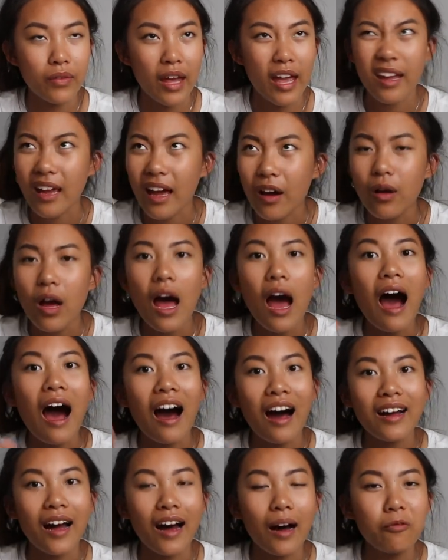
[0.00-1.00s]
hung up
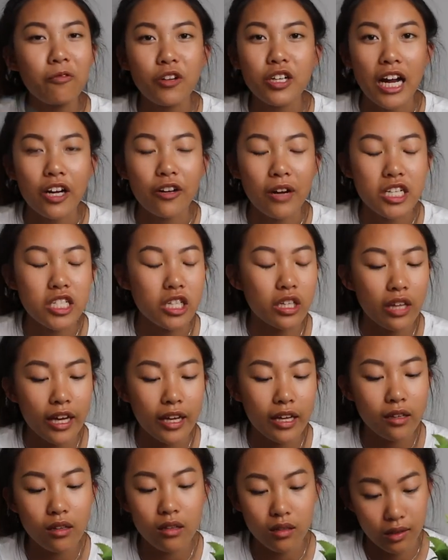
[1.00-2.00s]
for decoration.
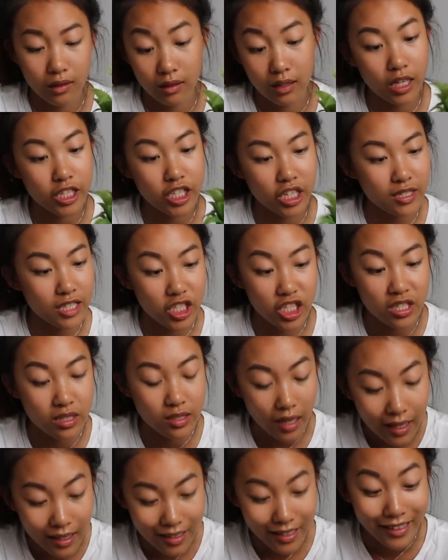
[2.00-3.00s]
Like it just
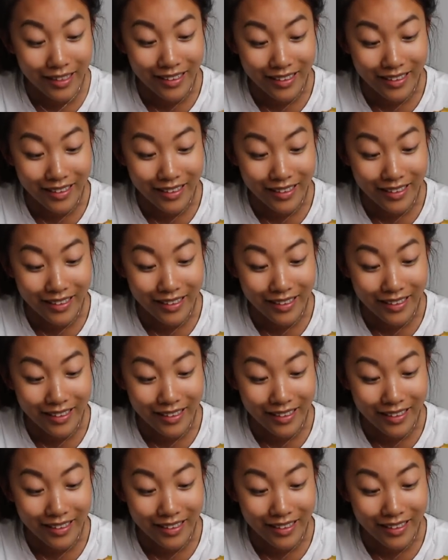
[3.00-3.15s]
does.